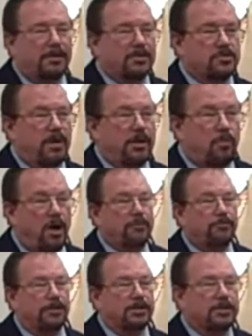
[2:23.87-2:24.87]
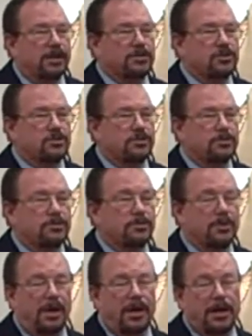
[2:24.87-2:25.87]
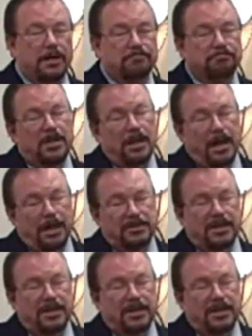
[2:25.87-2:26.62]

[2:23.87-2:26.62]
as my wife will attest to, I